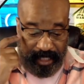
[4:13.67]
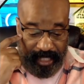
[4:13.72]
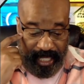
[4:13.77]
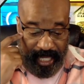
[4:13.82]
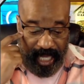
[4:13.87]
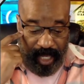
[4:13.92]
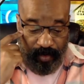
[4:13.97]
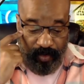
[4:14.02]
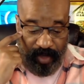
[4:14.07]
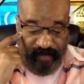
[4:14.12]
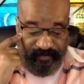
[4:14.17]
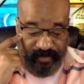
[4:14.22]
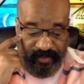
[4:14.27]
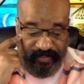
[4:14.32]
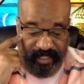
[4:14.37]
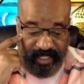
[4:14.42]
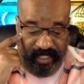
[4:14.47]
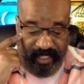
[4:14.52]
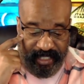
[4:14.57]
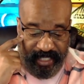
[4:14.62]
However,
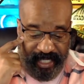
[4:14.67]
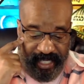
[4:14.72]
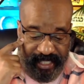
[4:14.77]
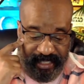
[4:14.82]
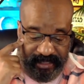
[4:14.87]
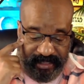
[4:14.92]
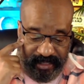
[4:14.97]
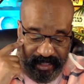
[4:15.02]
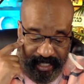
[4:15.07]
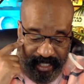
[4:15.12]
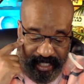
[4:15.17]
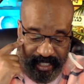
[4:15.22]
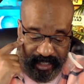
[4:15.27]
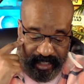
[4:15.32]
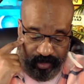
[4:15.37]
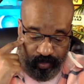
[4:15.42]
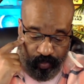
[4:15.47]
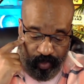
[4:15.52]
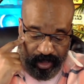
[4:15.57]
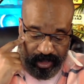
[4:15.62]
the case
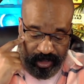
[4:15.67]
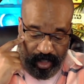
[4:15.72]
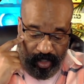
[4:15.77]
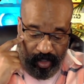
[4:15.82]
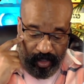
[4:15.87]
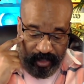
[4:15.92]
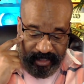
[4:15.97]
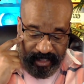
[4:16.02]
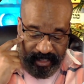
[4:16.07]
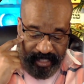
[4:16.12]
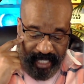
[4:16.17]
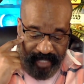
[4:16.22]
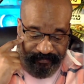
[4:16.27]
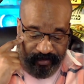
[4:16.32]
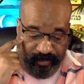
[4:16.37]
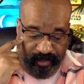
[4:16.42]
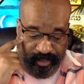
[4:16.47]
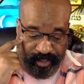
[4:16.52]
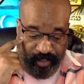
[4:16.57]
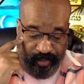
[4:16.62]
was halted
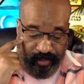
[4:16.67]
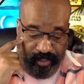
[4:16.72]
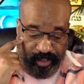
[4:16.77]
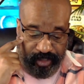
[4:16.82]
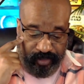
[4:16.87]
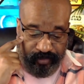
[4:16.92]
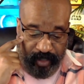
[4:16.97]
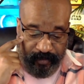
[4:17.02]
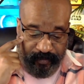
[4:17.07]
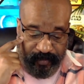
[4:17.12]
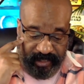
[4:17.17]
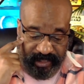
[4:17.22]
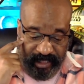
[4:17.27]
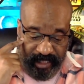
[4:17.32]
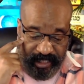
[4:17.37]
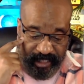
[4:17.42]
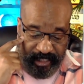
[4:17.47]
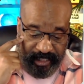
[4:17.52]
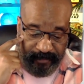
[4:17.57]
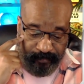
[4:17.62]
after attorneys
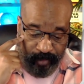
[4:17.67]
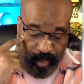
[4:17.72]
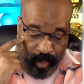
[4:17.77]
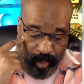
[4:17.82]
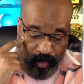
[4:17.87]
representing